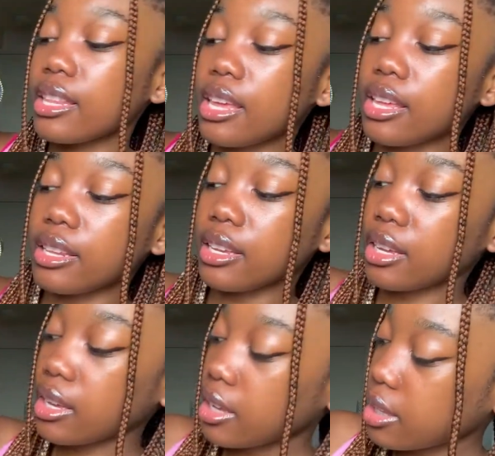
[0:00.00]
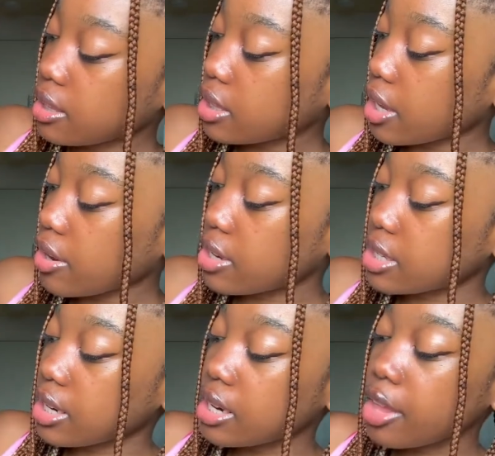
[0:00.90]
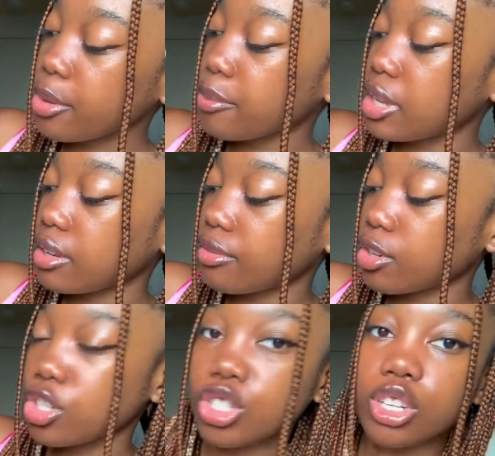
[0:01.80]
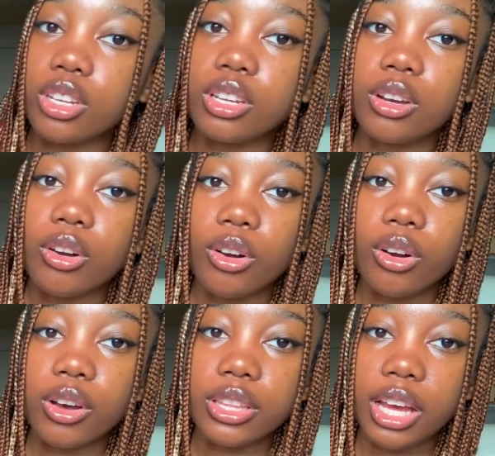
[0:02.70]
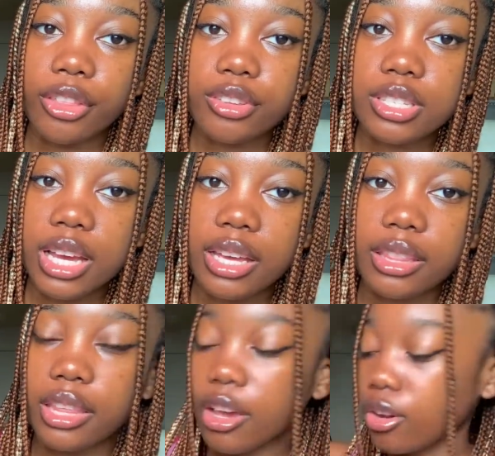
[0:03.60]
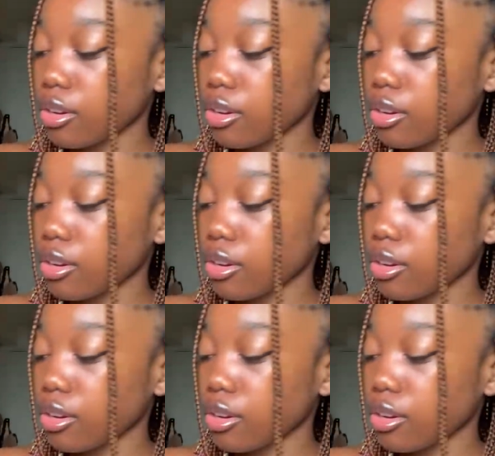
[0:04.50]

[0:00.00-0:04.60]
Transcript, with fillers: then there is another mini version on the other side there.